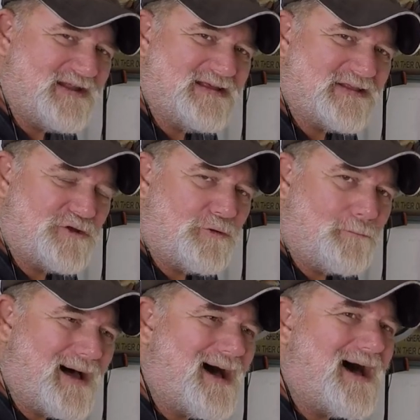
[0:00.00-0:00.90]
these little
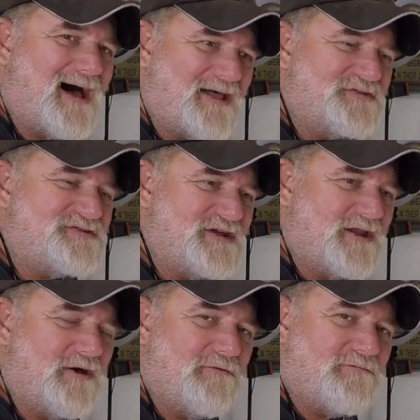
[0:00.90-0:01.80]
ponds, you
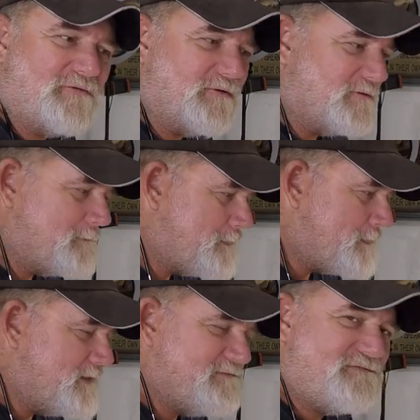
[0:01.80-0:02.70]
know, for
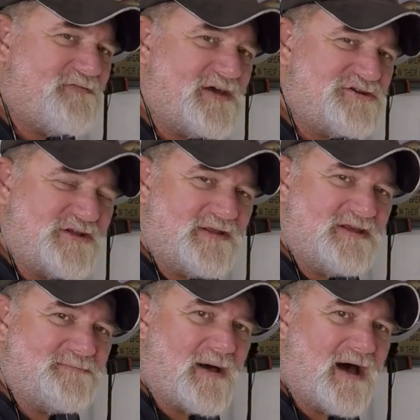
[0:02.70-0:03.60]
fish in
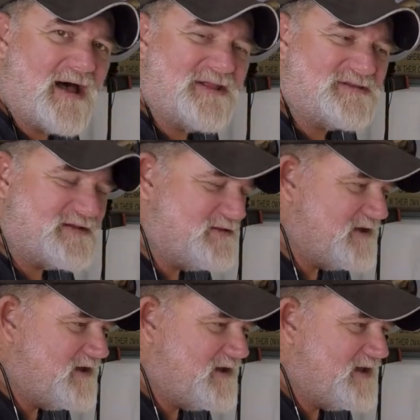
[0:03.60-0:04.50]
these ponds, and
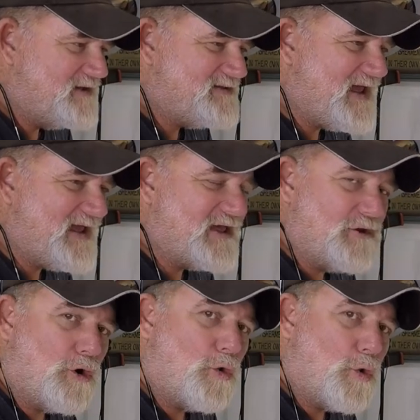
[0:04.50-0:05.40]
taking
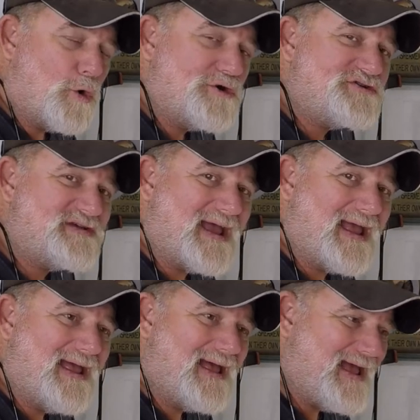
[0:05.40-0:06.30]
horse
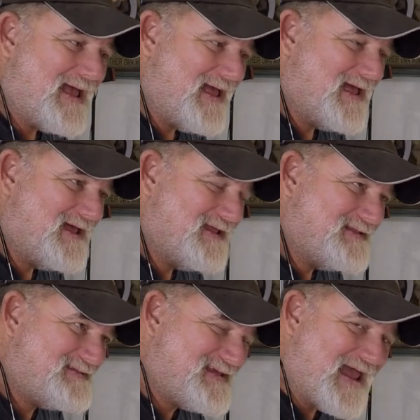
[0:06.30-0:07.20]

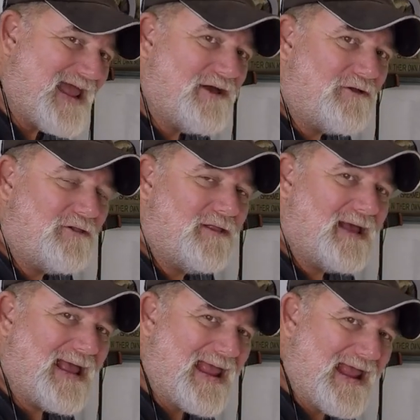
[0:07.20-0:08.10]
tail
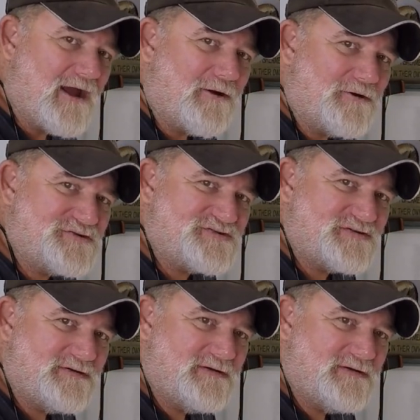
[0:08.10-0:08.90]
hairs